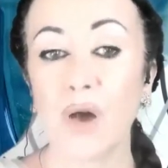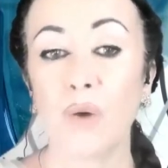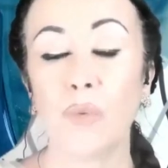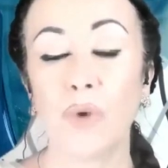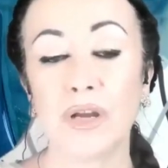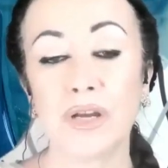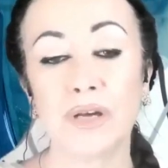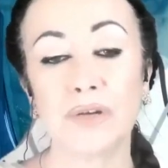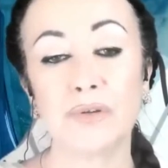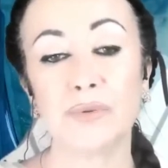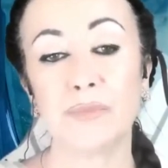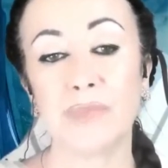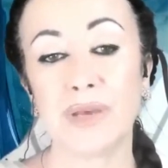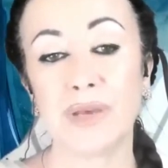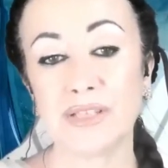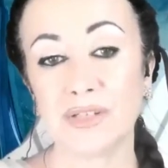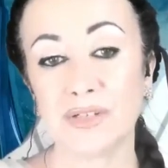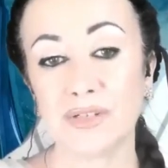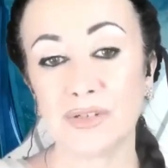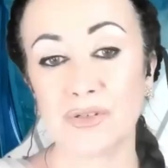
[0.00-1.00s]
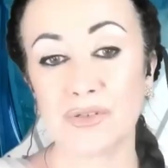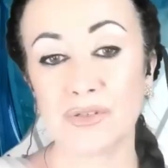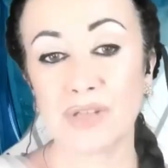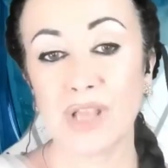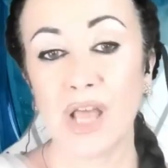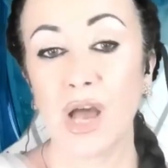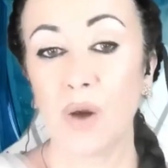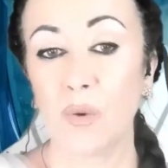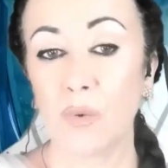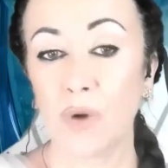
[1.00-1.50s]
What are the messages?
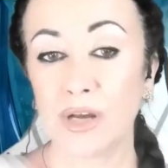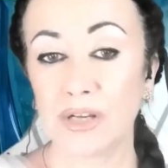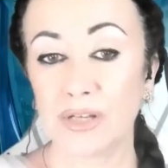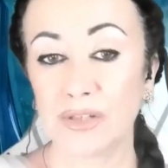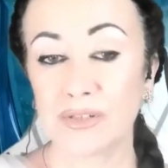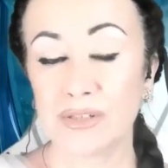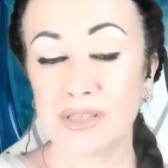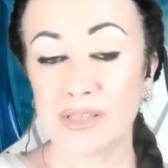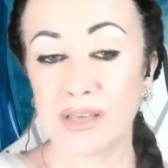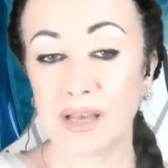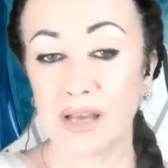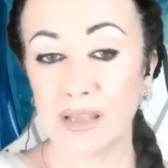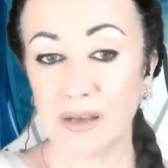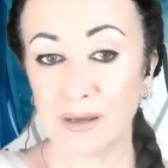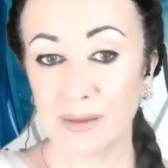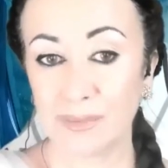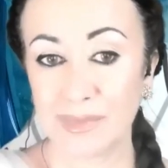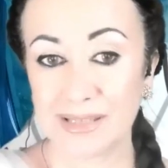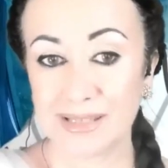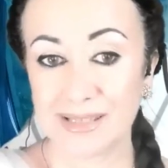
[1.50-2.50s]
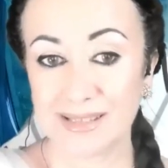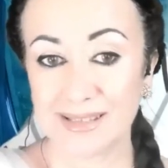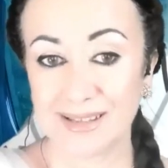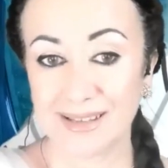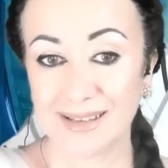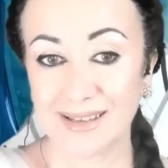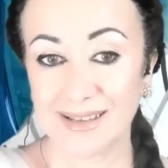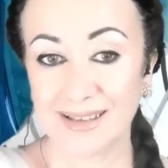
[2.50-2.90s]
What are the psyops?